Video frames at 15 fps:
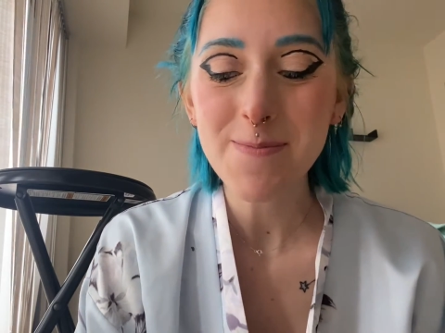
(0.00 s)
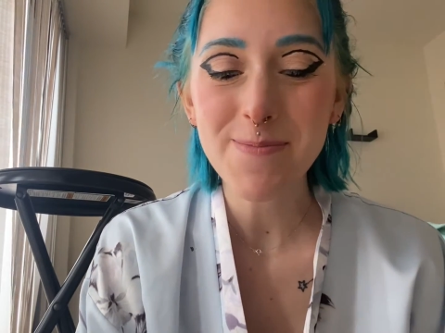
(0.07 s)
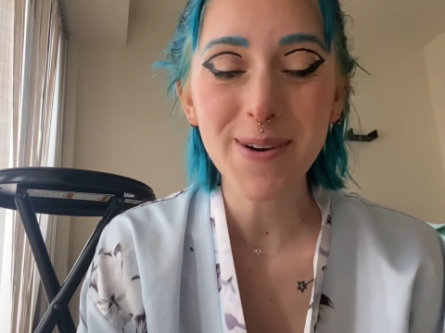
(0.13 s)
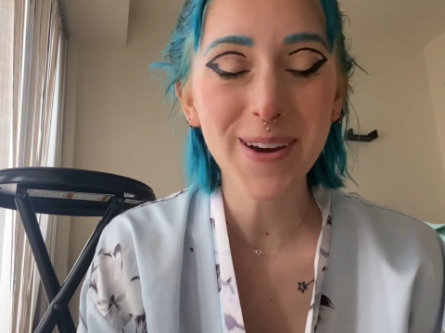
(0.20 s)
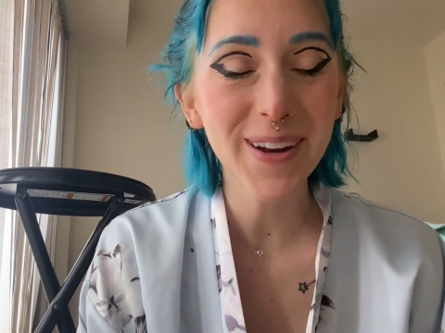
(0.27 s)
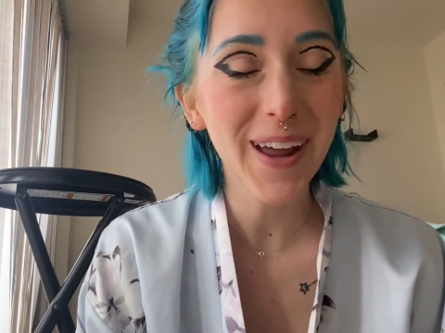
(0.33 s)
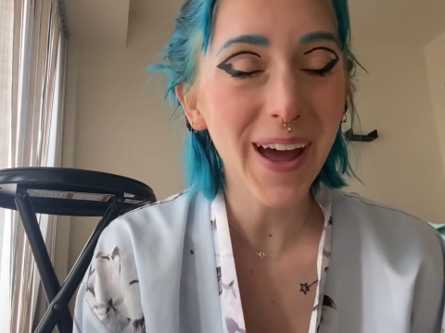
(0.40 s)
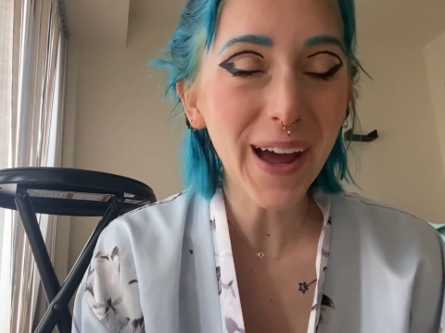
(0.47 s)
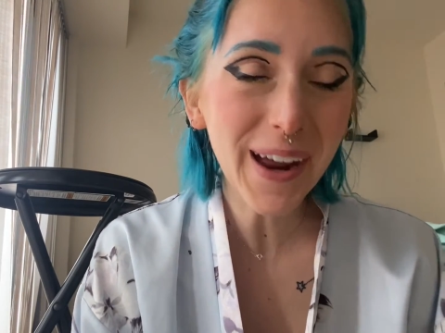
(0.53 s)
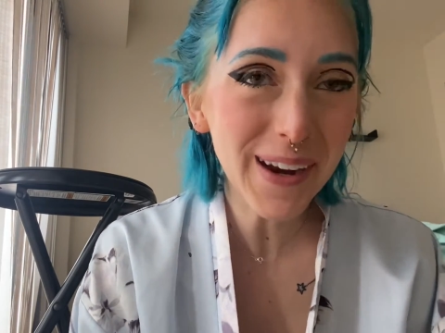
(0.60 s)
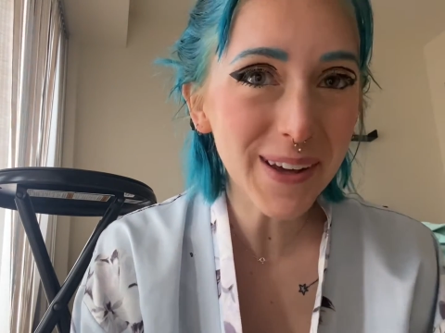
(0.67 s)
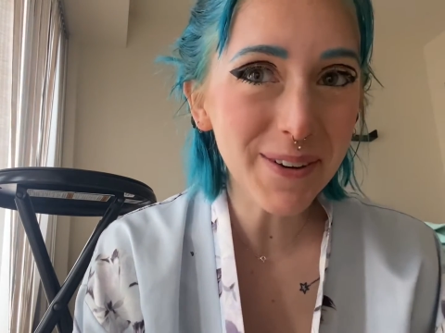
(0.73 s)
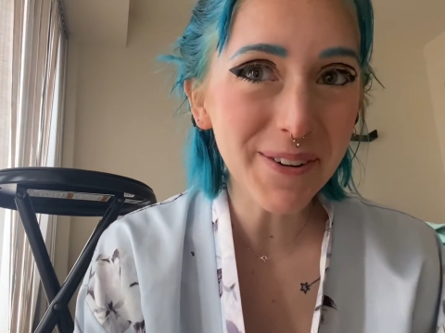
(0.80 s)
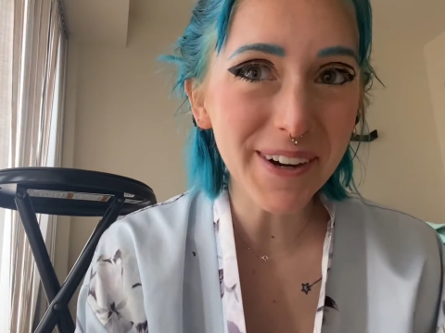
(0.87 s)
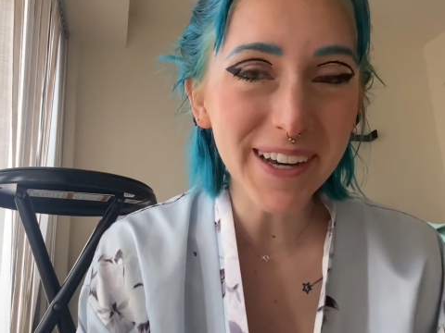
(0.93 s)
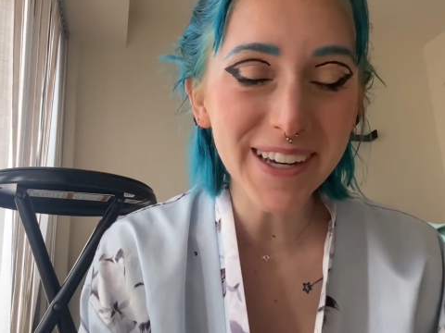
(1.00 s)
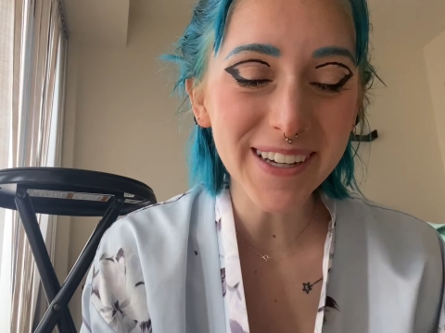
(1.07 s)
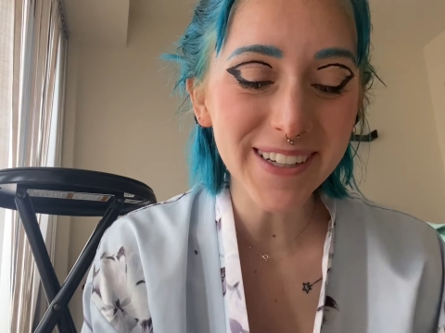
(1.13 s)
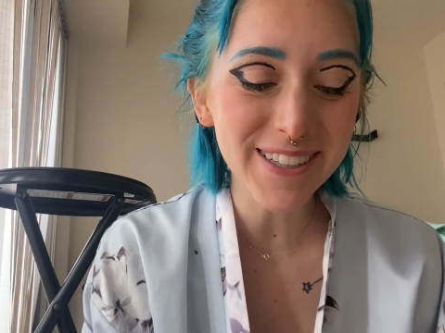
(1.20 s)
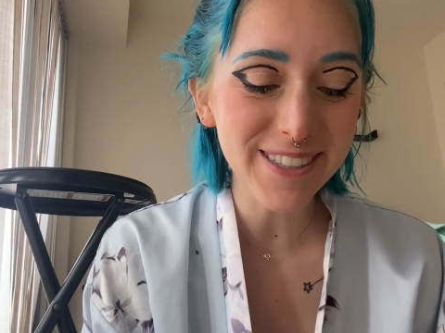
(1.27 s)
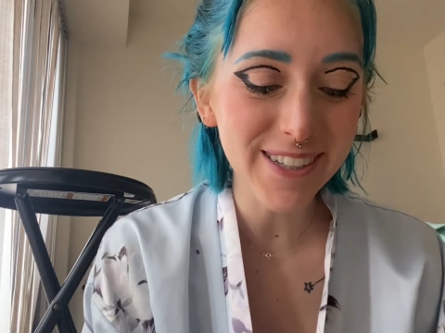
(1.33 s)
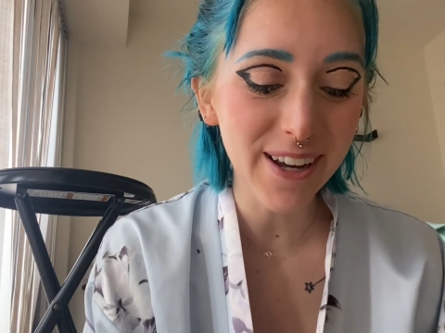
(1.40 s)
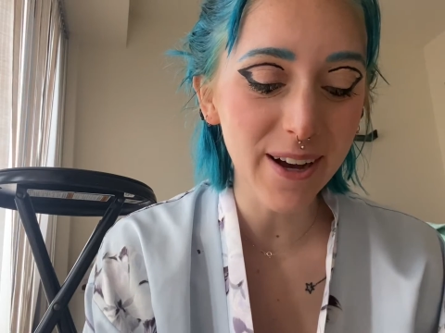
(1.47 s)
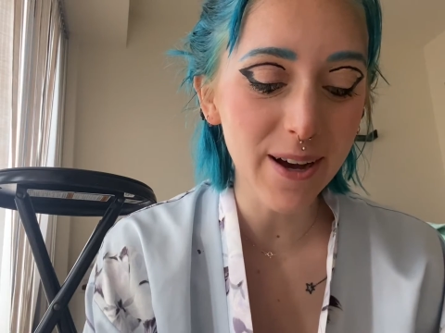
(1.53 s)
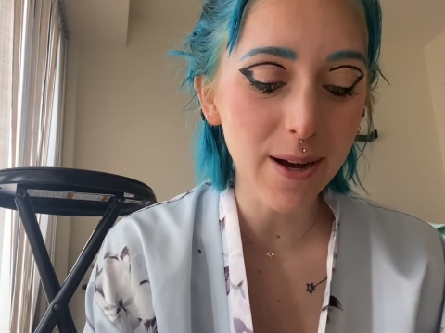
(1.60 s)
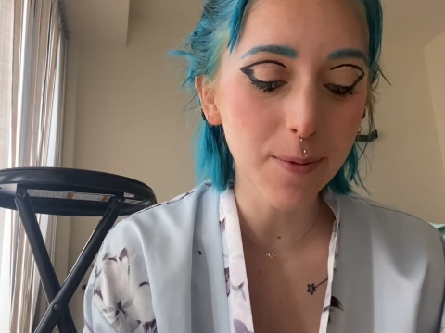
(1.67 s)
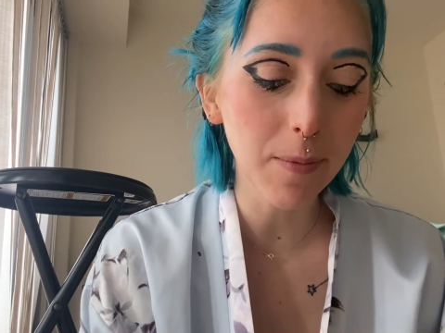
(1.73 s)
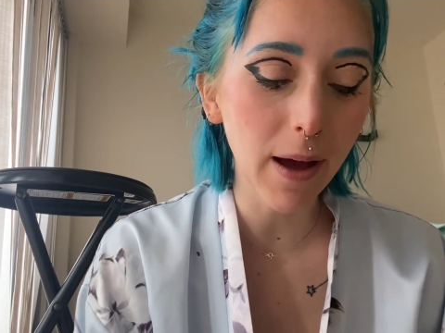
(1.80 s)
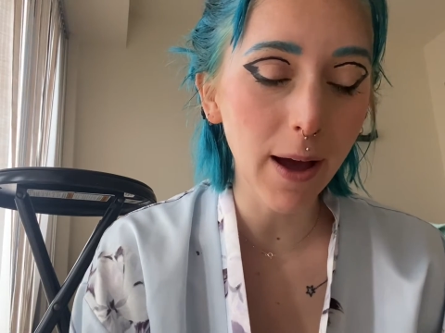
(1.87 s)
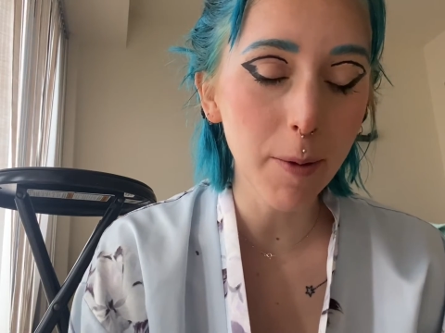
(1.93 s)
But anyways,
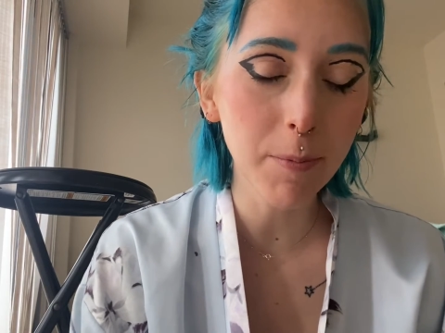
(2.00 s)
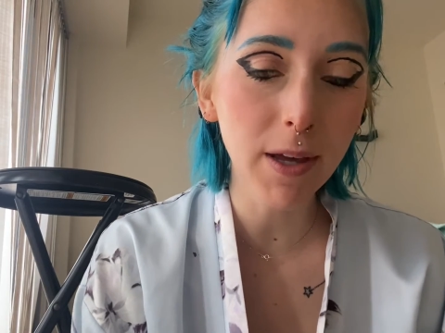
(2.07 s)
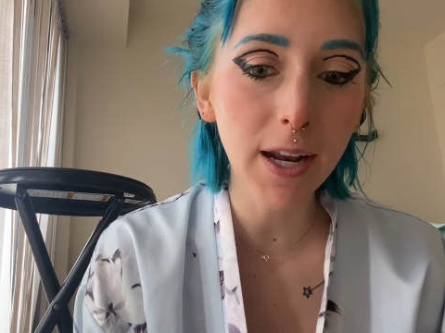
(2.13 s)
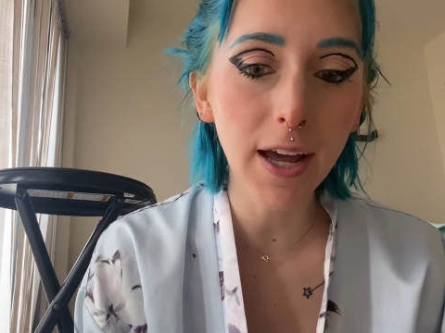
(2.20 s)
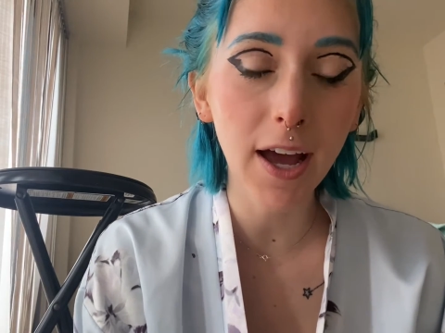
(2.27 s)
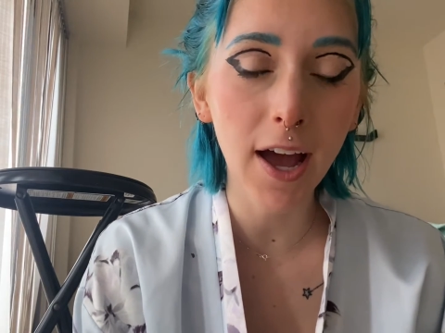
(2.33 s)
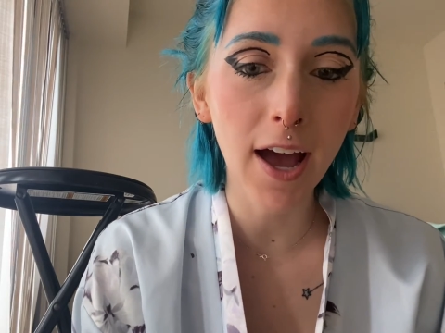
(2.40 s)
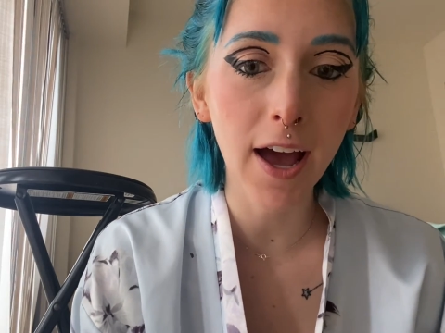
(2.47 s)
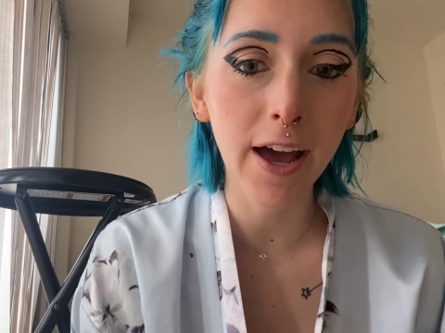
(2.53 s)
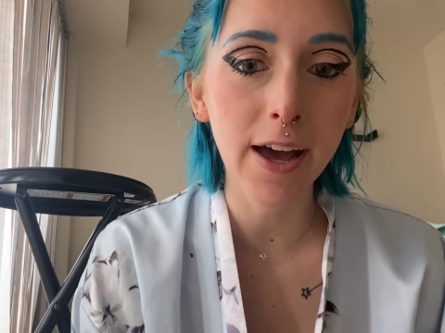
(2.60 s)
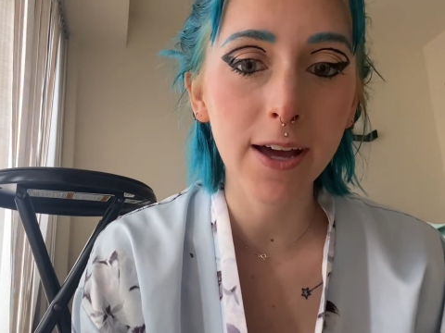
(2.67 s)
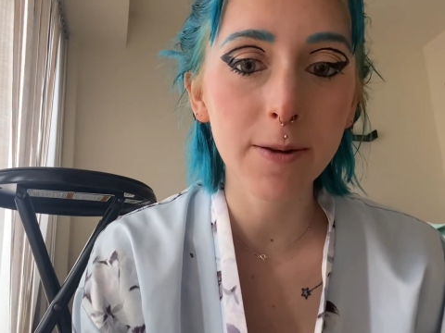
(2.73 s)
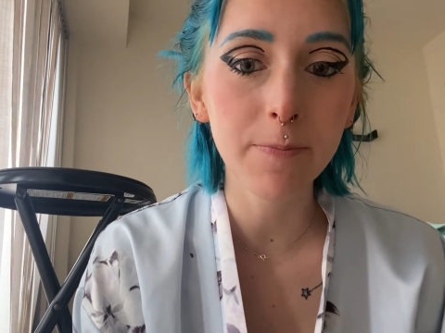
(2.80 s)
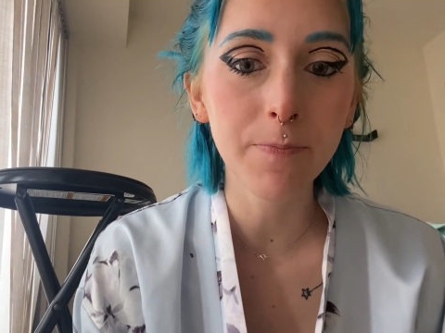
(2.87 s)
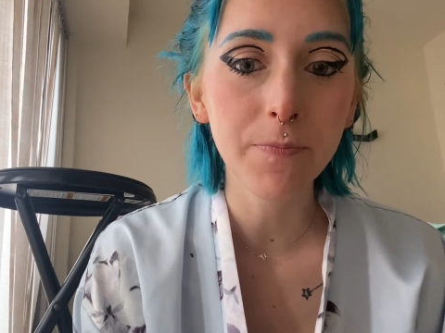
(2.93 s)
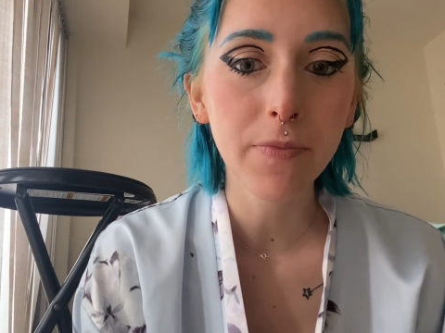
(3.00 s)
I'm gonna add